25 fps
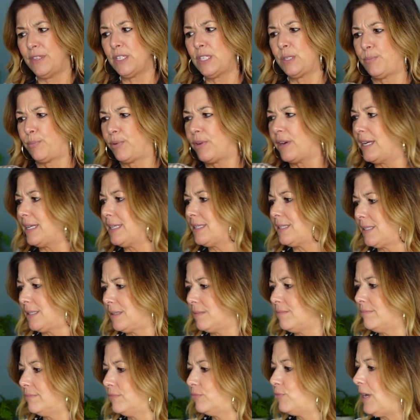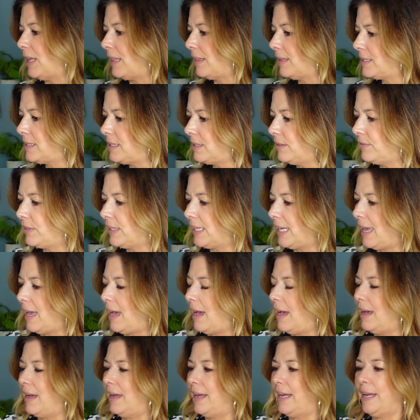this priced relatively
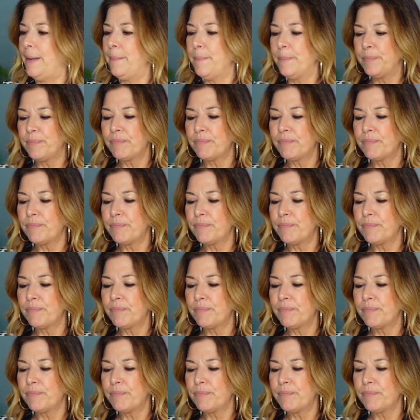high.